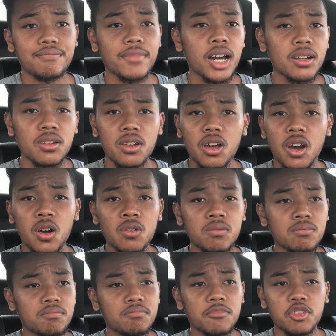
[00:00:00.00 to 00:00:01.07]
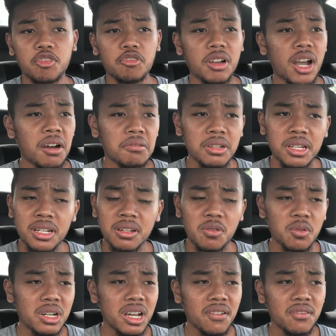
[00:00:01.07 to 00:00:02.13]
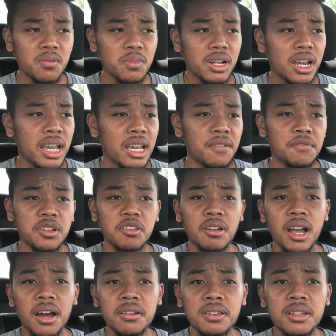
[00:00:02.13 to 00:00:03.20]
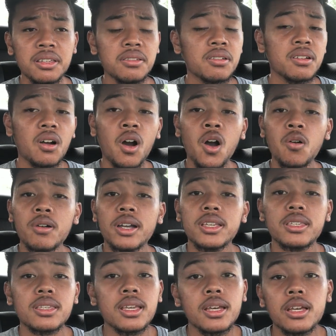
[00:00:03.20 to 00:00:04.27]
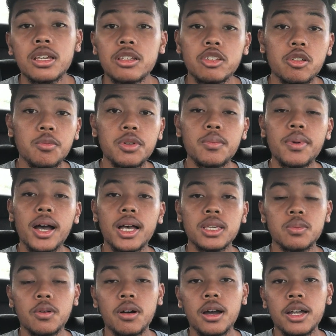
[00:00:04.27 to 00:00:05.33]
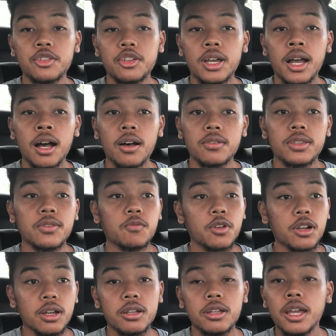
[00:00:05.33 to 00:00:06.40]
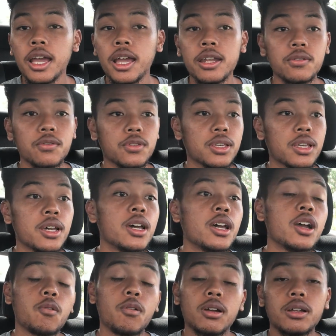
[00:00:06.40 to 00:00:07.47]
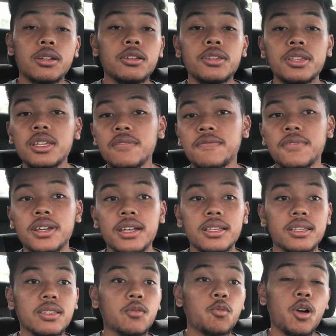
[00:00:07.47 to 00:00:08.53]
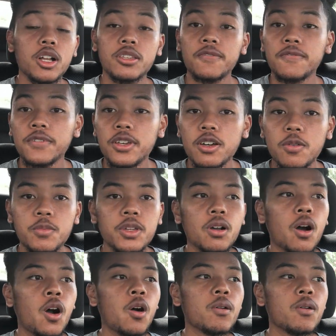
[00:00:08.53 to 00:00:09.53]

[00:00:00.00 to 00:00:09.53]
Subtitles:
I don't know, you're grounded or whatever. But hey, if you're grounded, you can always dribble the basketball at your house, work on your handles, work on your defense, watch film. You can